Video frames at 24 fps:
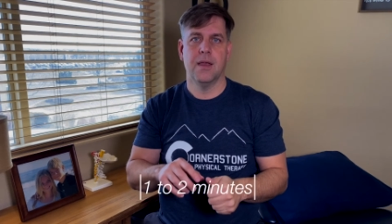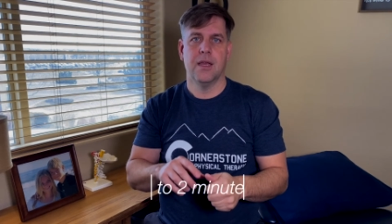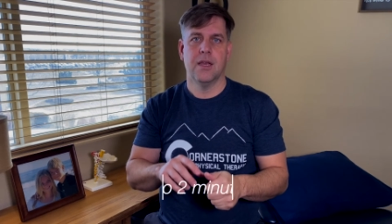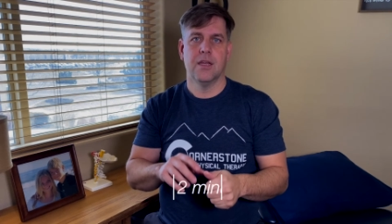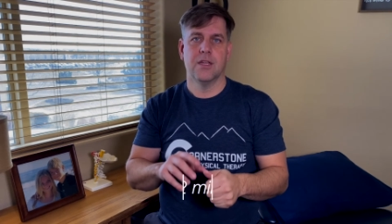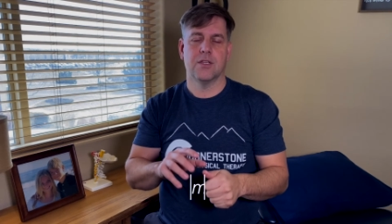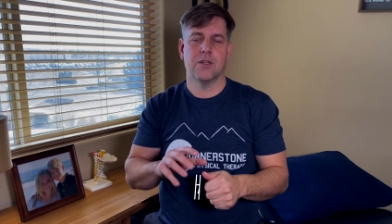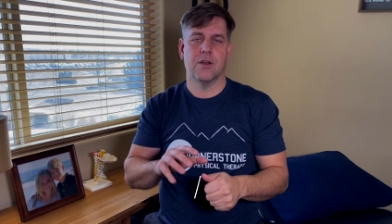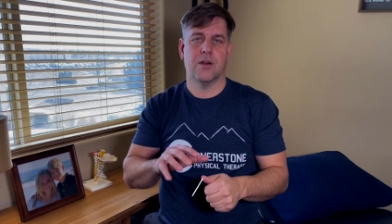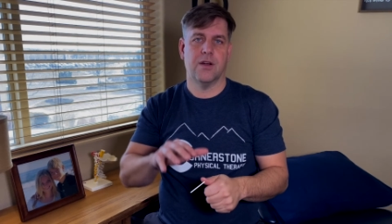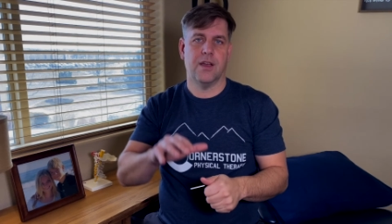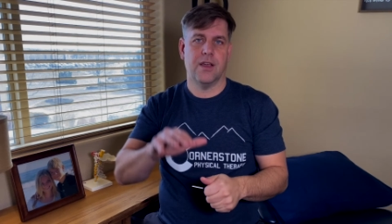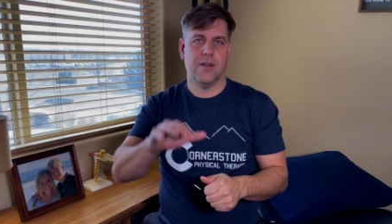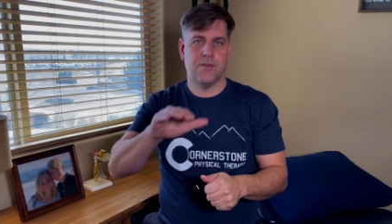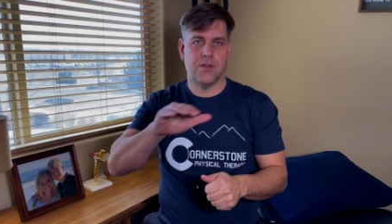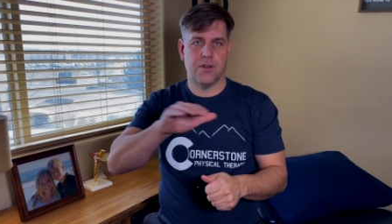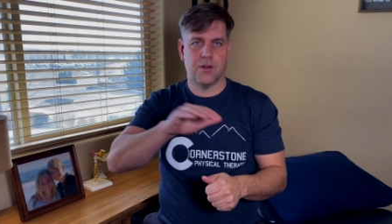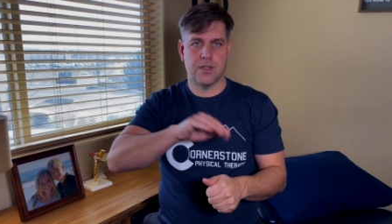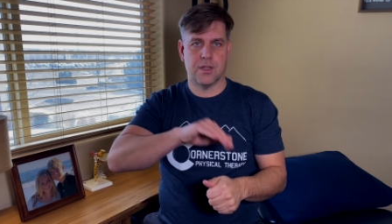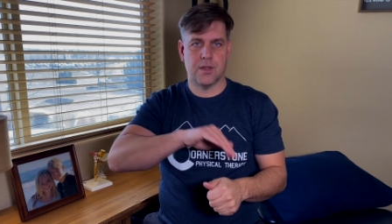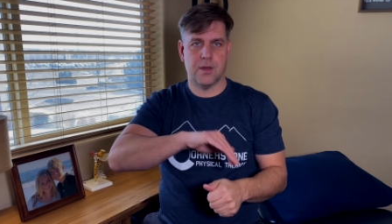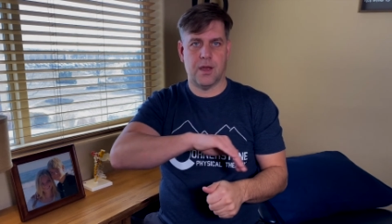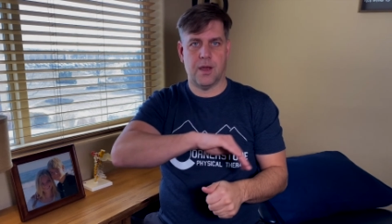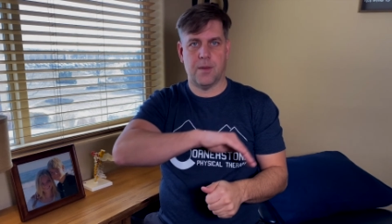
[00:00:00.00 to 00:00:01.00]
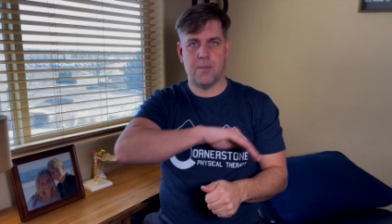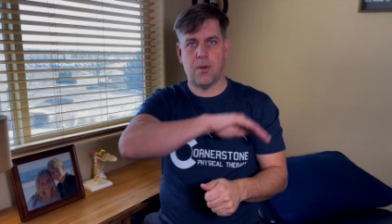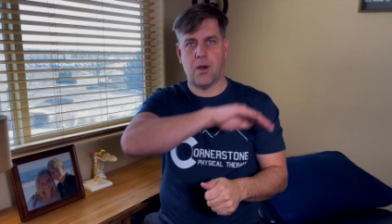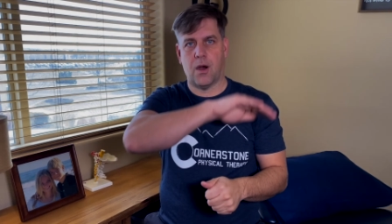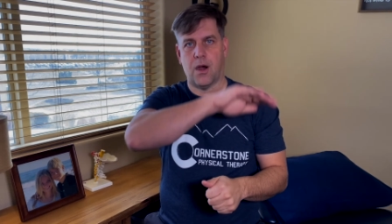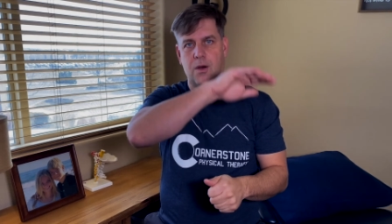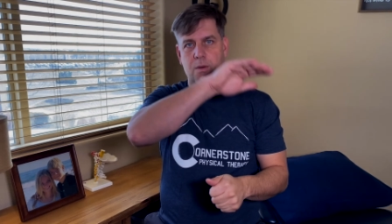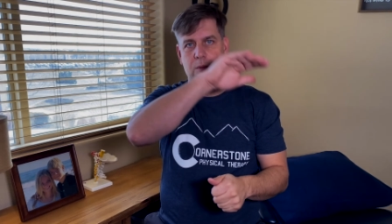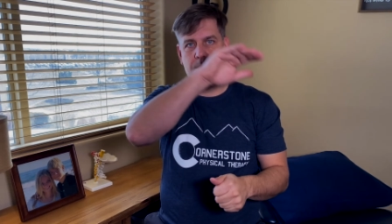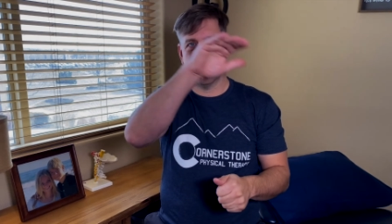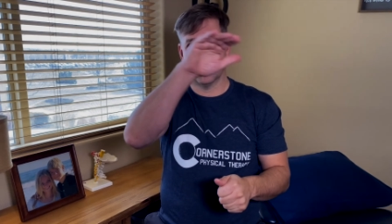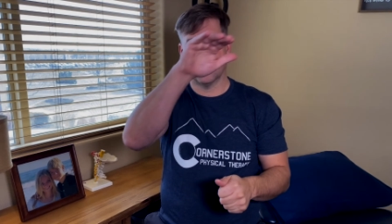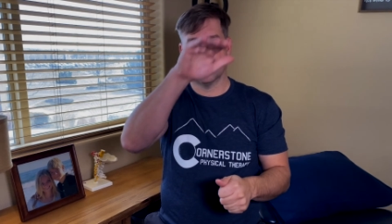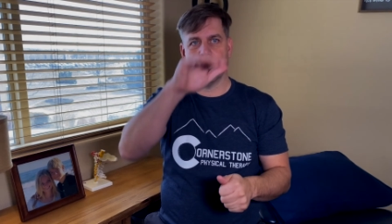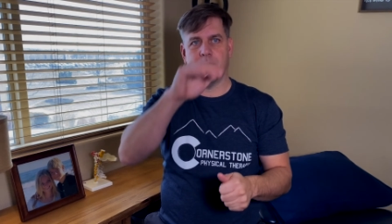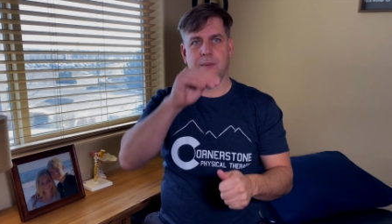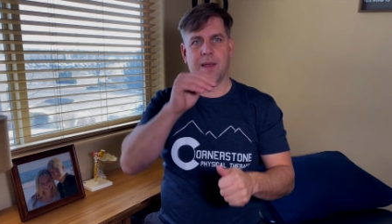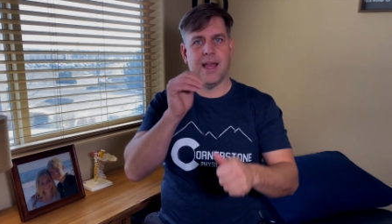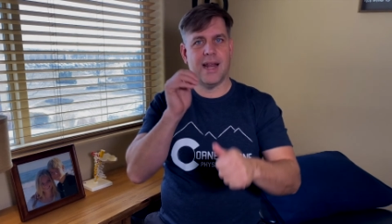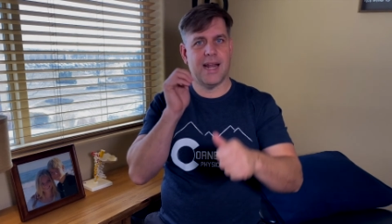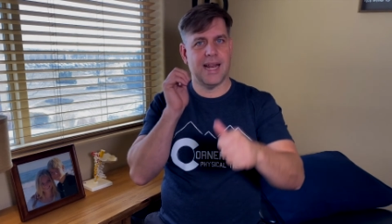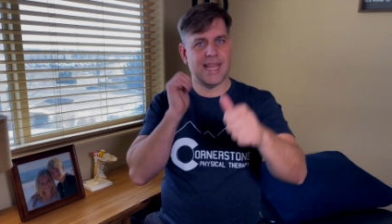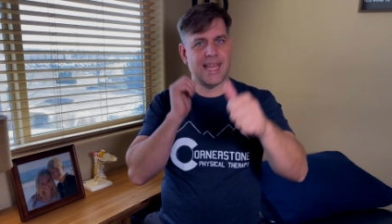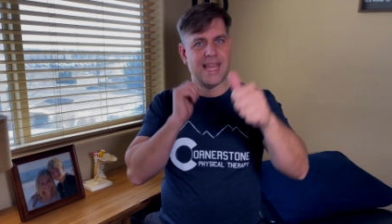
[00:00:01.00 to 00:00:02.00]
So if there's a, a part where it's,
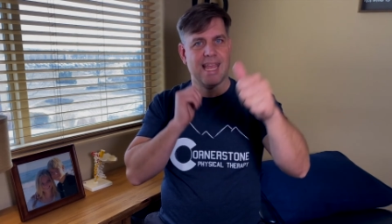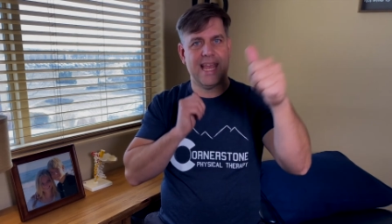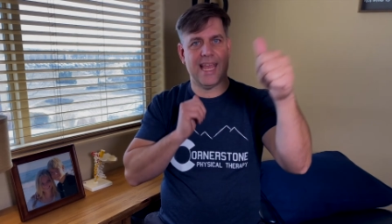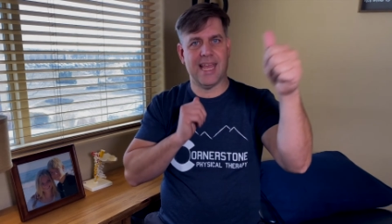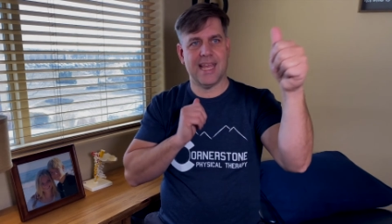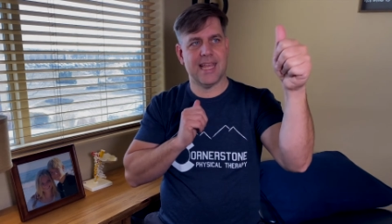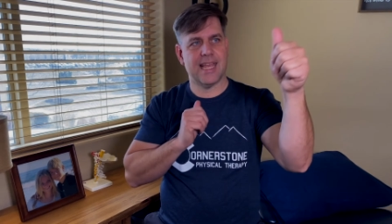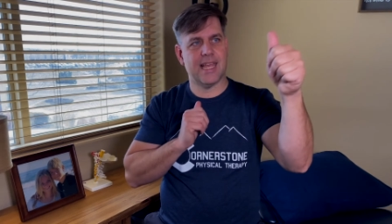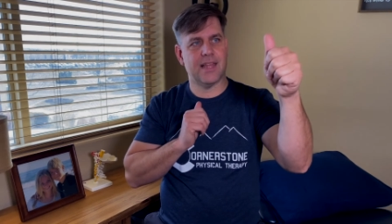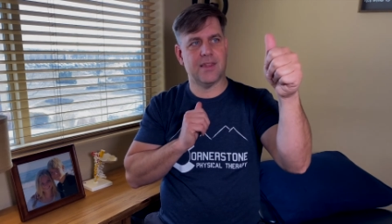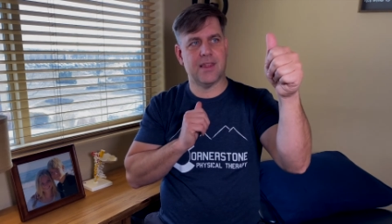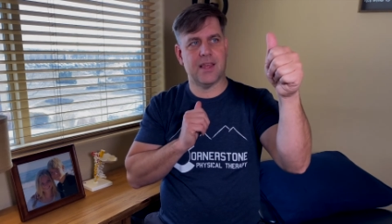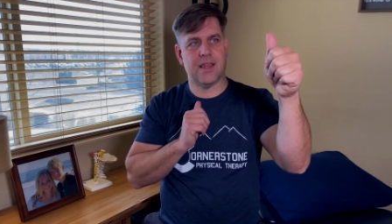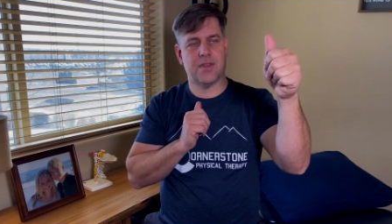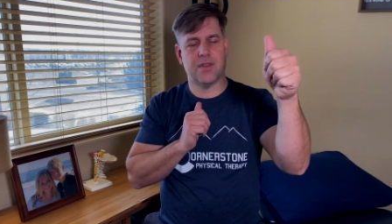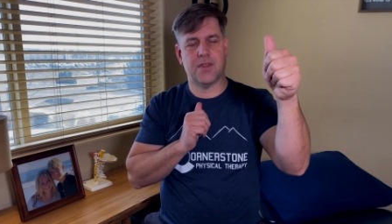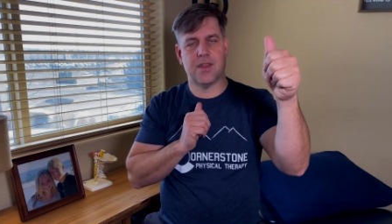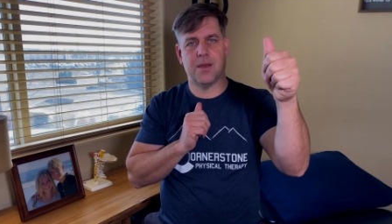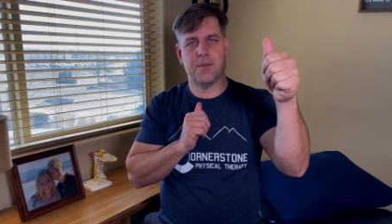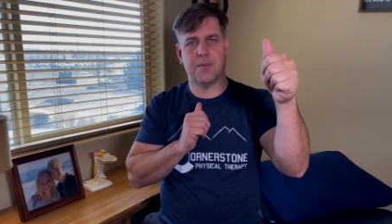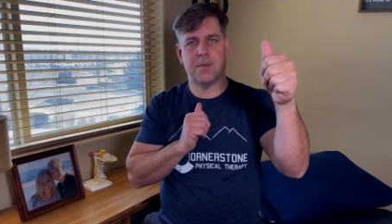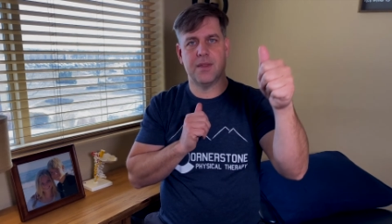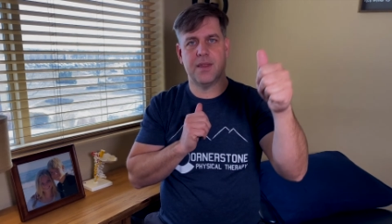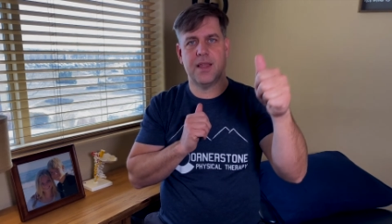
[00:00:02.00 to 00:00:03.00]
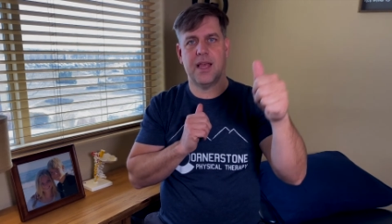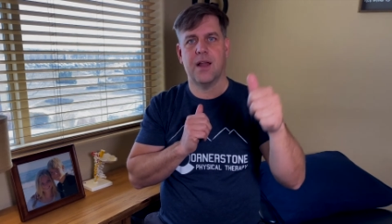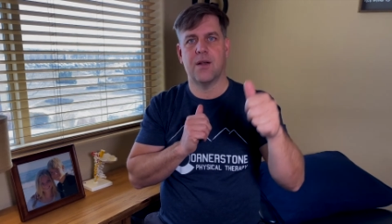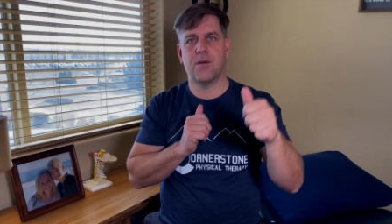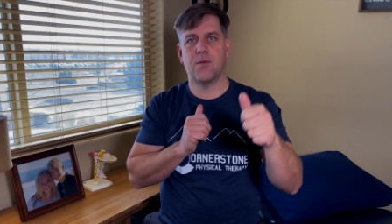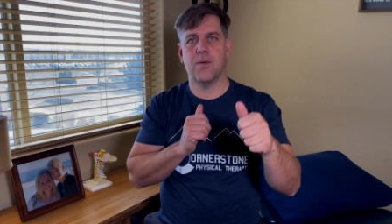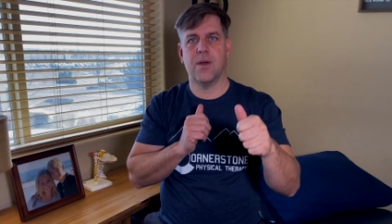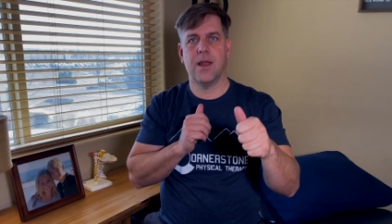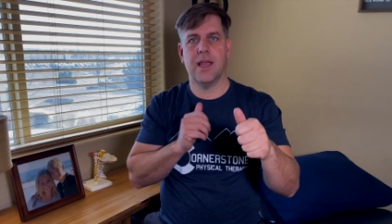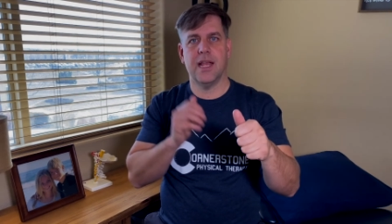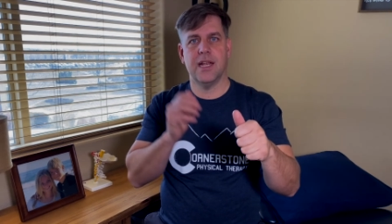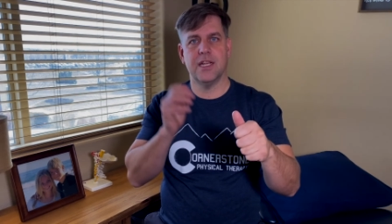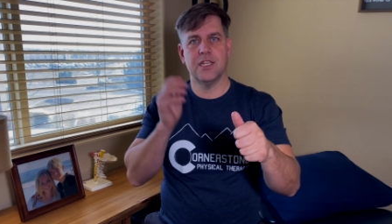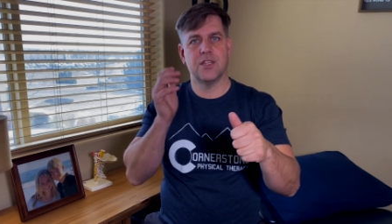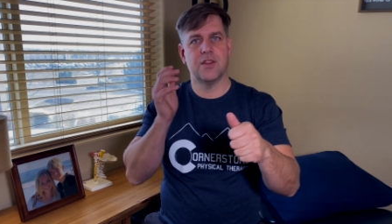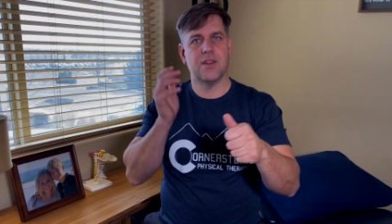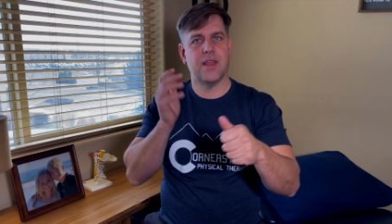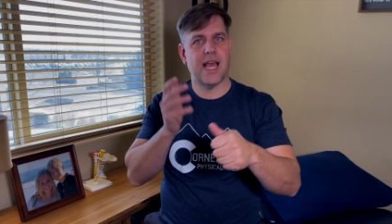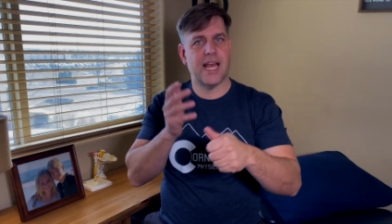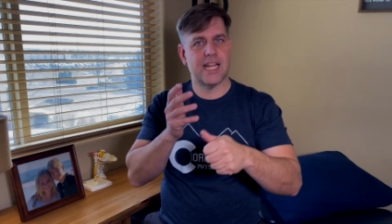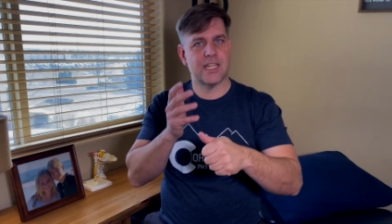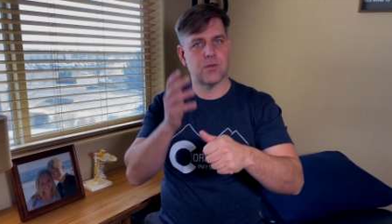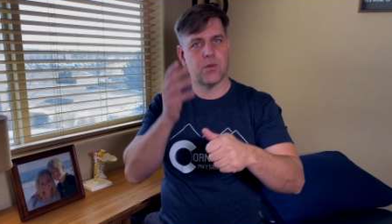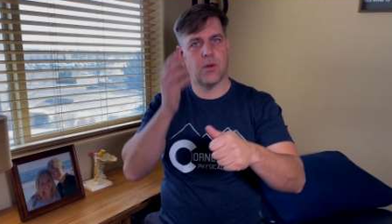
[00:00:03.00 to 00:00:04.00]
man, I can't get that thumb in that range,
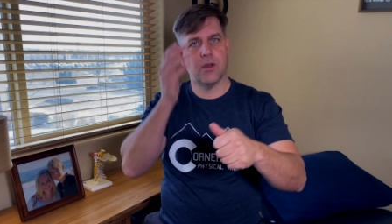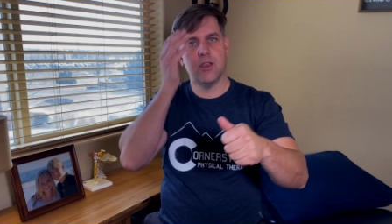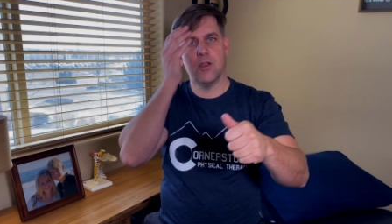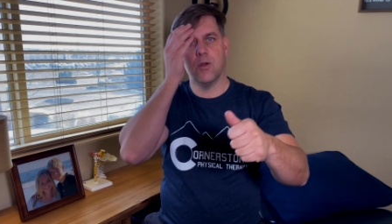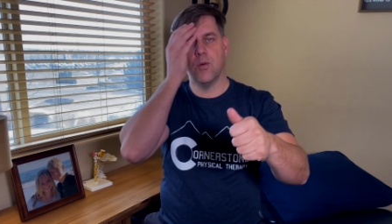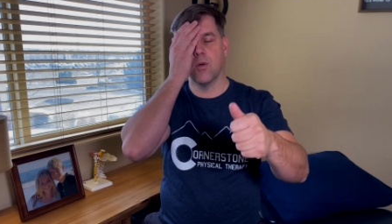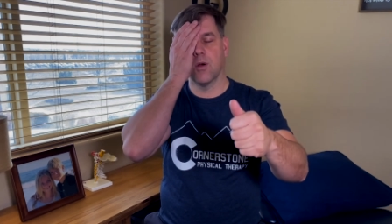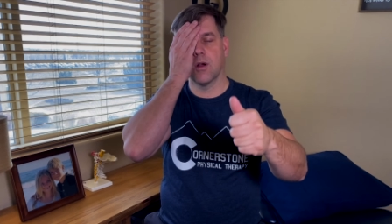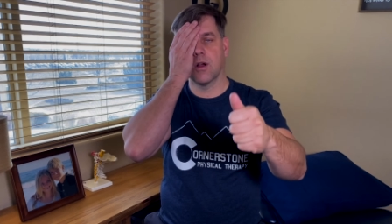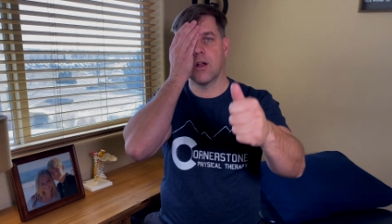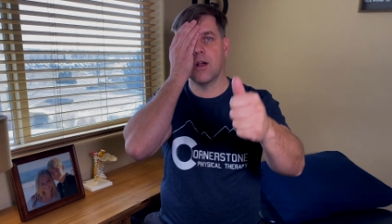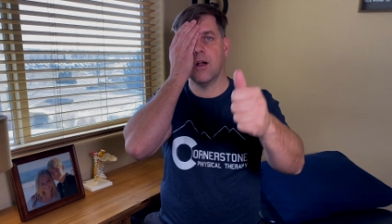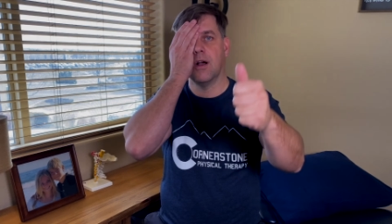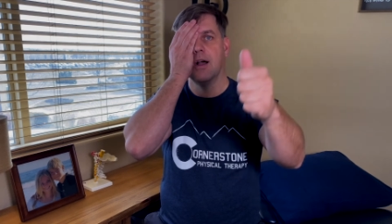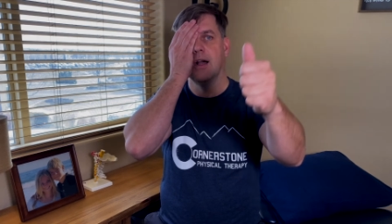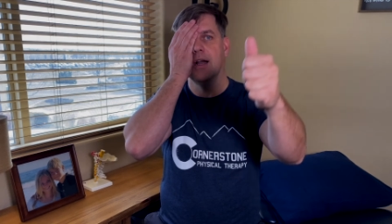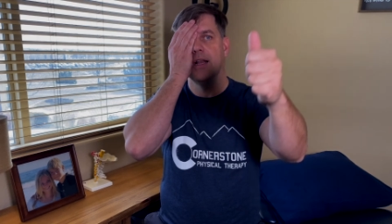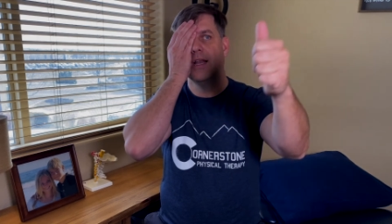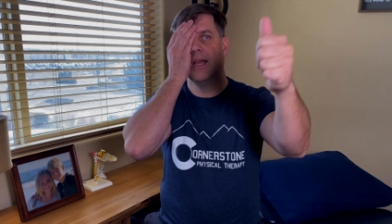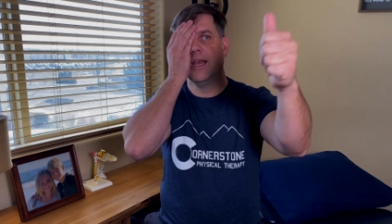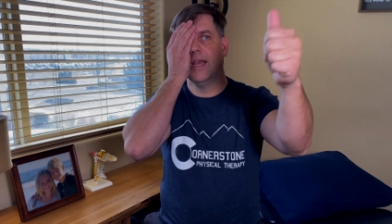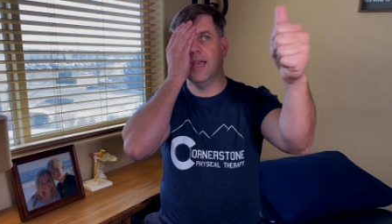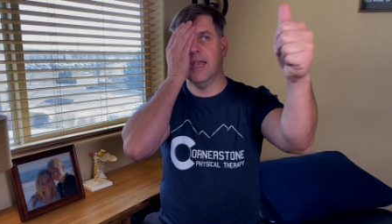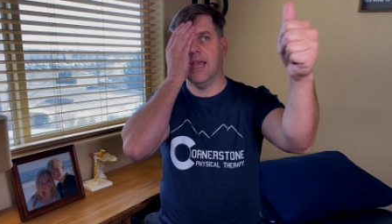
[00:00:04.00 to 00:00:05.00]
that's what you work on,